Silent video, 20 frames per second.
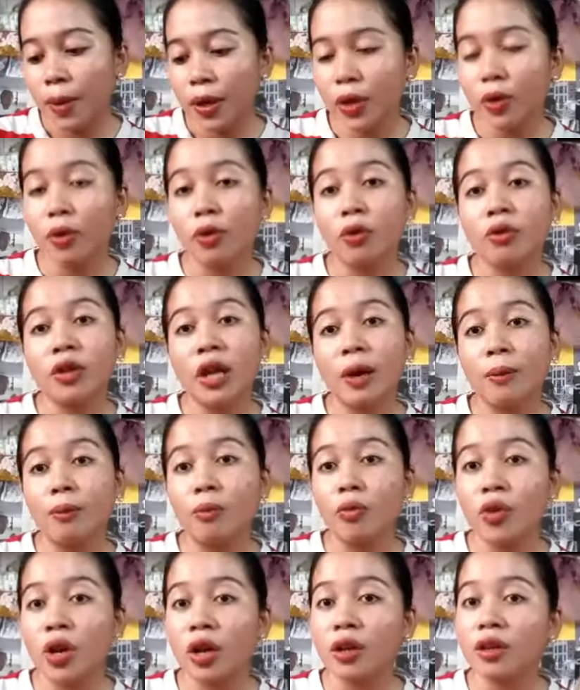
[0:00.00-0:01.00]
pero
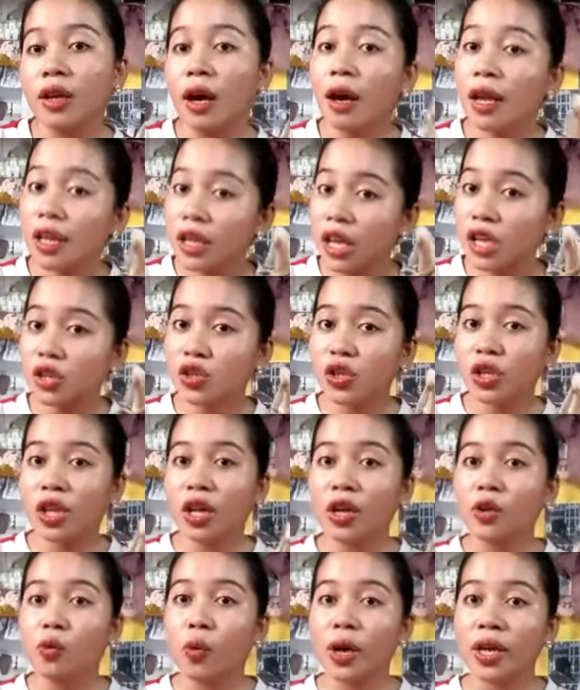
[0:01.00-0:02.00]
murag na
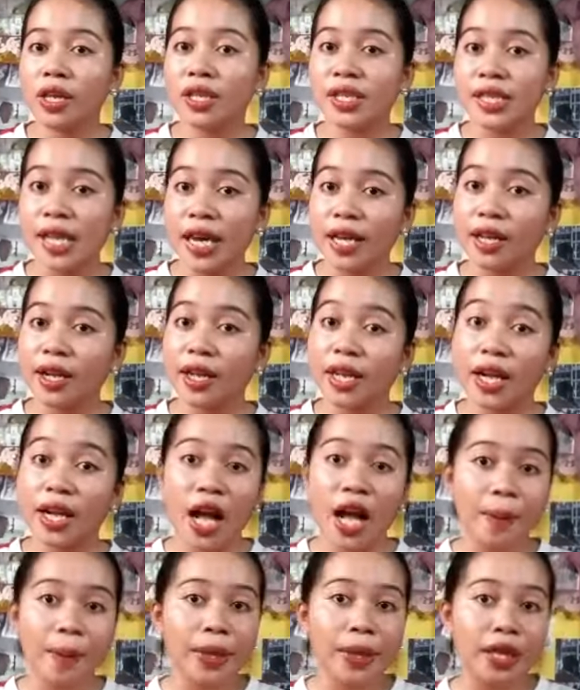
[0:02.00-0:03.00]
nalilang white sign na
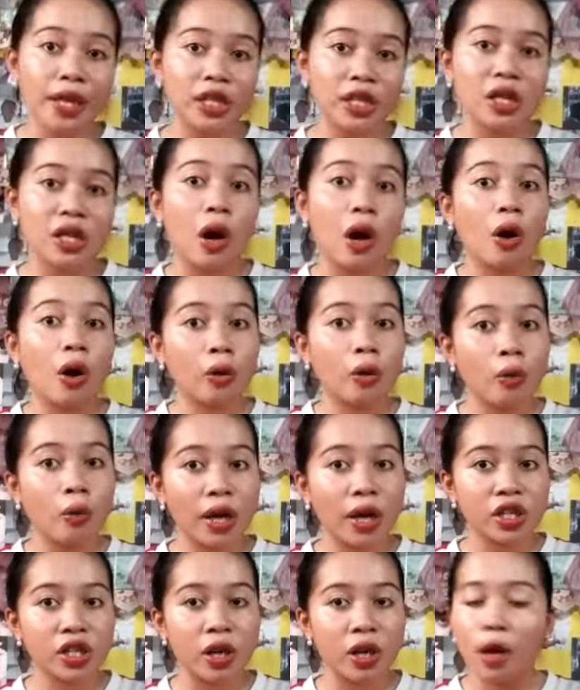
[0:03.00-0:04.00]
nagamit na siya
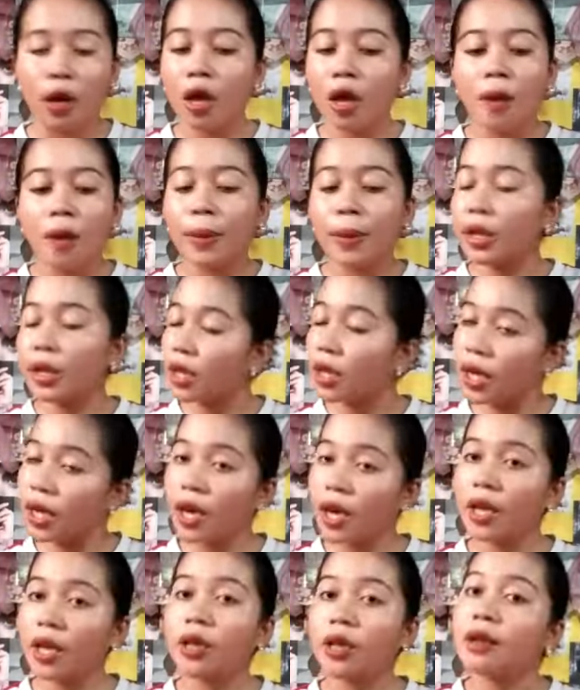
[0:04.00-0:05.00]
okay siya but
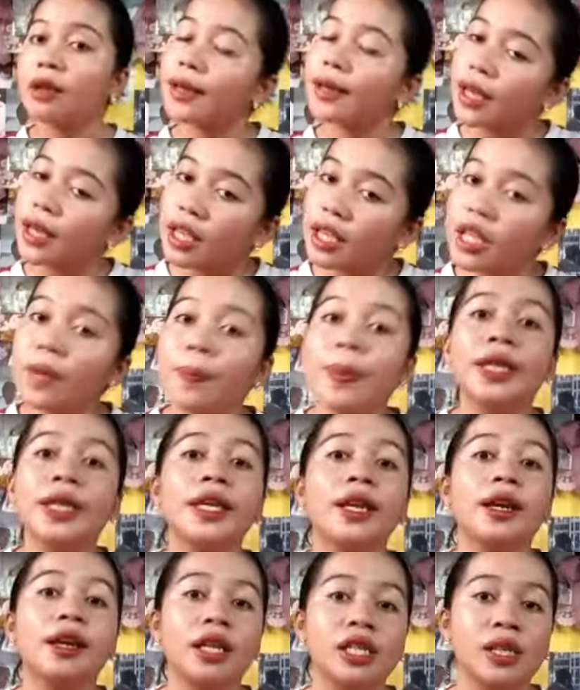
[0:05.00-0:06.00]
again
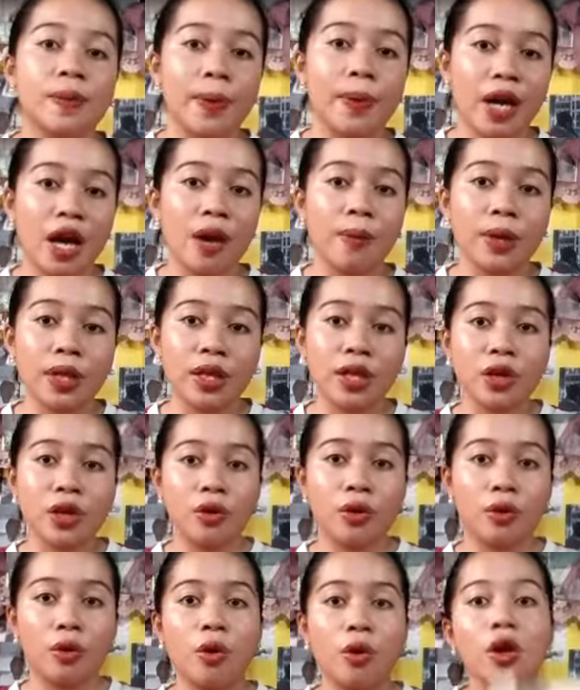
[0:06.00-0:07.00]
depende rin sa paggamit
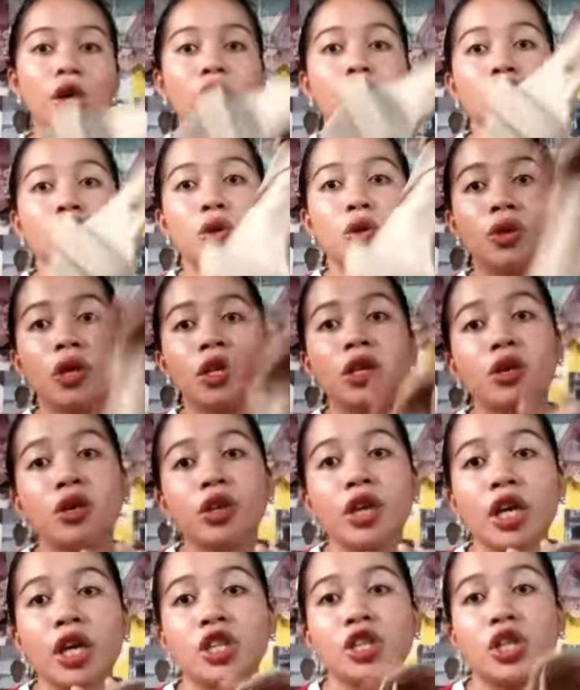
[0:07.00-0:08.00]
niyo no so
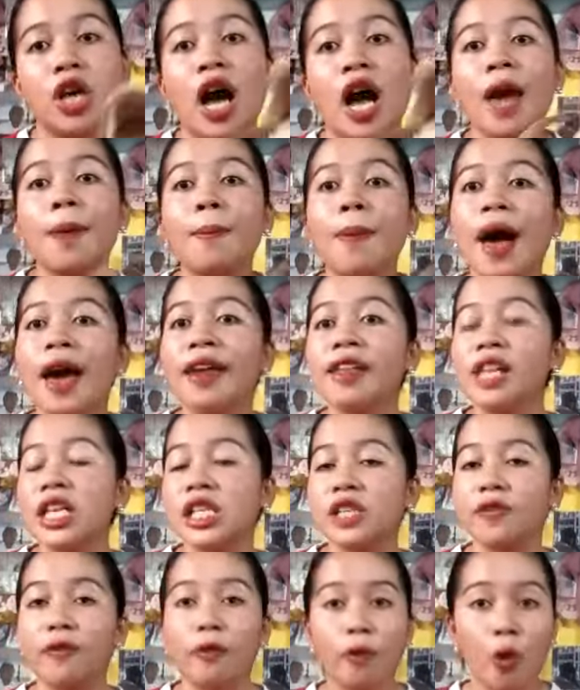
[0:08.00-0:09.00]
nindot kay siya I buy
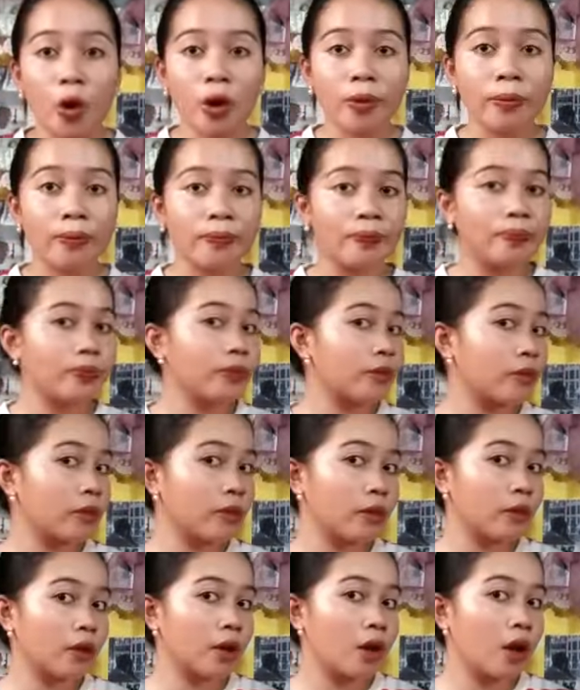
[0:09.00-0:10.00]
this for
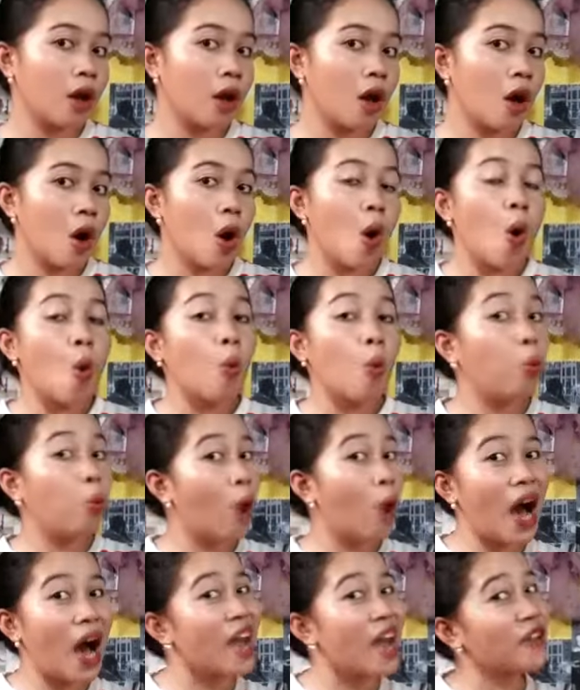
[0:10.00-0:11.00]

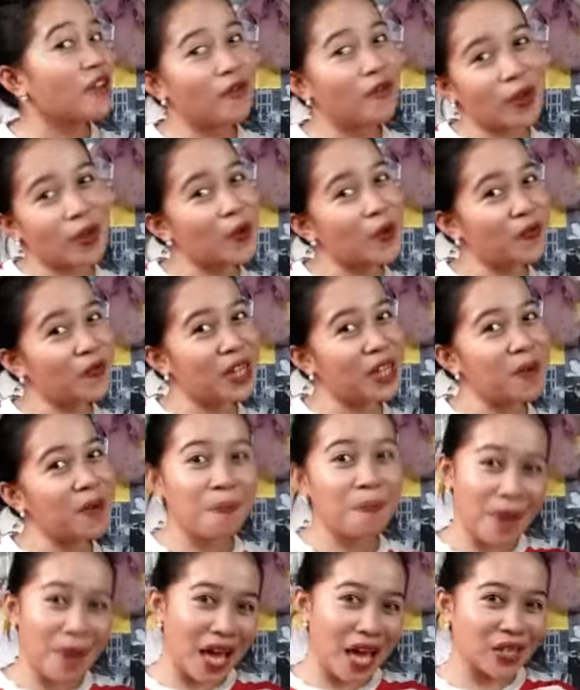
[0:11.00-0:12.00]
150
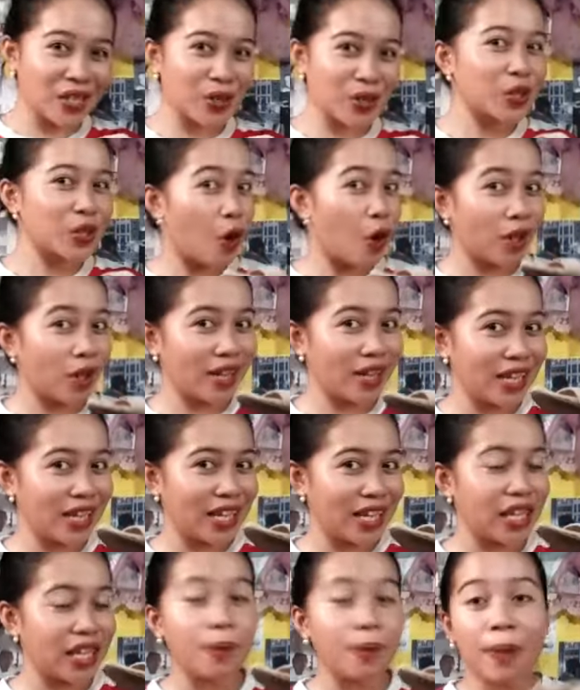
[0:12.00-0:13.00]
pesos
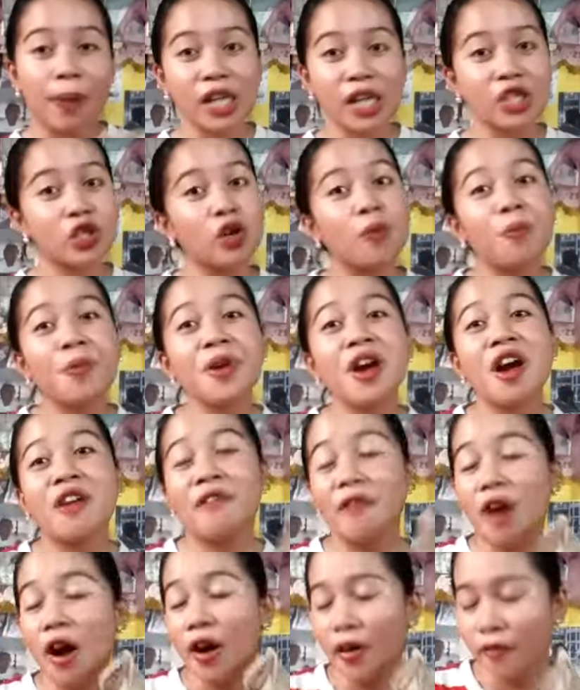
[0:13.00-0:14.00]
only di ba super
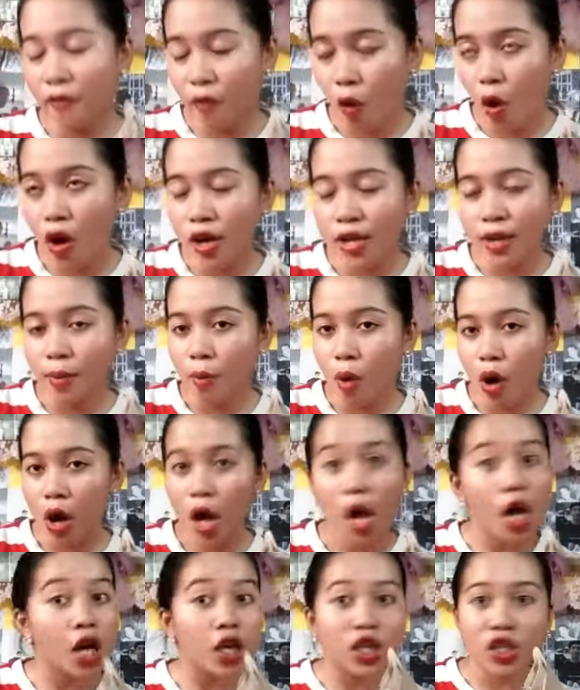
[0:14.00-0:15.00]

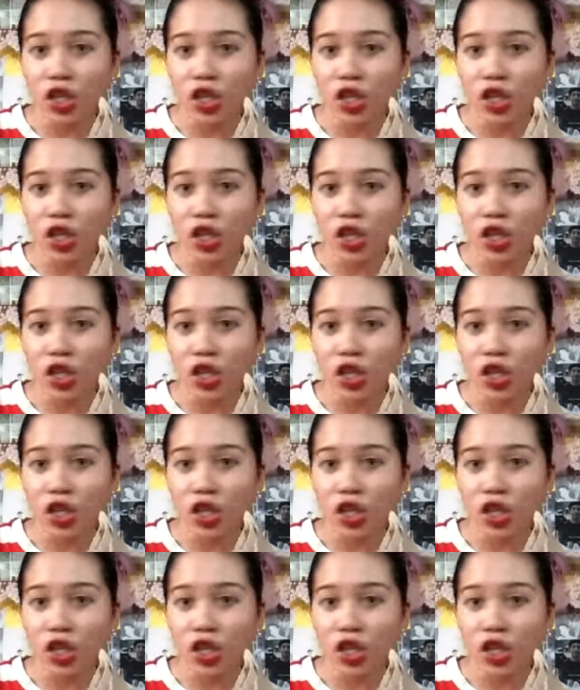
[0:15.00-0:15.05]
affordable